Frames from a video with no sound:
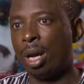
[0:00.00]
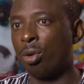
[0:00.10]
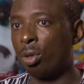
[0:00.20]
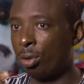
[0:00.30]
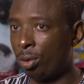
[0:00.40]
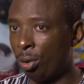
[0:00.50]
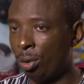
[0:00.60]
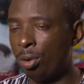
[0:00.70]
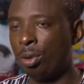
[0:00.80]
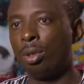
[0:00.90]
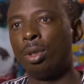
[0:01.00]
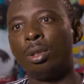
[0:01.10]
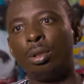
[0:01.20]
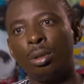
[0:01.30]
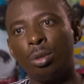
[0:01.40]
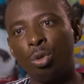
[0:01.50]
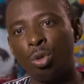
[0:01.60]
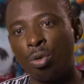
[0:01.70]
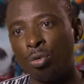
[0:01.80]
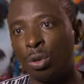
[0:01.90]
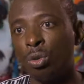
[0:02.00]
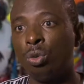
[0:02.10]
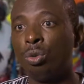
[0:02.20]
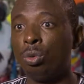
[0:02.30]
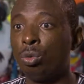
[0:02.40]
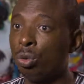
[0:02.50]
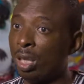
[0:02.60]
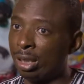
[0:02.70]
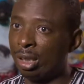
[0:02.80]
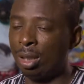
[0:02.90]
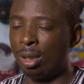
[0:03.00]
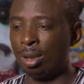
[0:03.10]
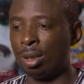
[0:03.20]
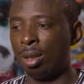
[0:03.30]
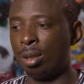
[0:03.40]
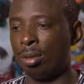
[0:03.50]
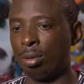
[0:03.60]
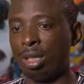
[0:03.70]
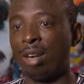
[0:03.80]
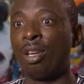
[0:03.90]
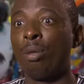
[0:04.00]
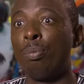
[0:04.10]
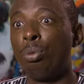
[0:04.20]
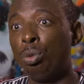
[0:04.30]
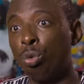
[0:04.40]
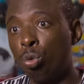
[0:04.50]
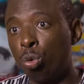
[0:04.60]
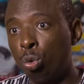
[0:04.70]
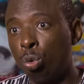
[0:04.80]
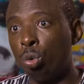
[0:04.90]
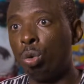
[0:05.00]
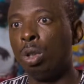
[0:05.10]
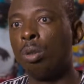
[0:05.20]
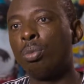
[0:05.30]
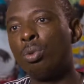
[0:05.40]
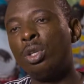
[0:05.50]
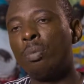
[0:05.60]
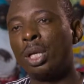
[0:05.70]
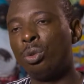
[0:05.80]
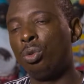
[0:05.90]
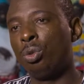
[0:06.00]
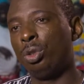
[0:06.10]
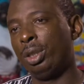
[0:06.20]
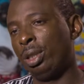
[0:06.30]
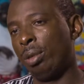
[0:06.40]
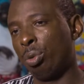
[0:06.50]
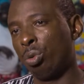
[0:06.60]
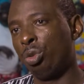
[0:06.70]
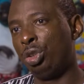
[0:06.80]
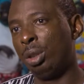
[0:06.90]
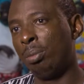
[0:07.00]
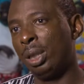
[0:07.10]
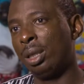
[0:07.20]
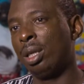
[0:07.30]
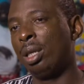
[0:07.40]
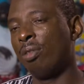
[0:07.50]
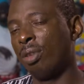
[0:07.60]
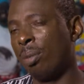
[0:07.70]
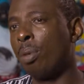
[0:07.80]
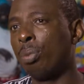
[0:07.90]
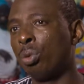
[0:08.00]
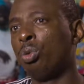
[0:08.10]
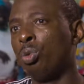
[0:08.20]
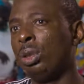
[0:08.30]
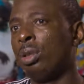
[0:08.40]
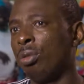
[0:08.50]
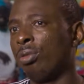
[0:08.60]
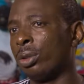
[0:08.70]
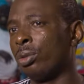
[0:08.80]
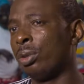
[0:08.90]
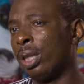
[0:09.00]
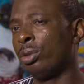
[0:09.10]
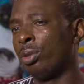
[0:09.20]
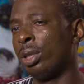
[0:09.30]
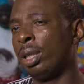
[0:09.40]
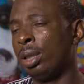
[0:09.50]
When you see the whole chain, people work harder not to use chemicals and really produce in a natural way and in ways that respect the environment.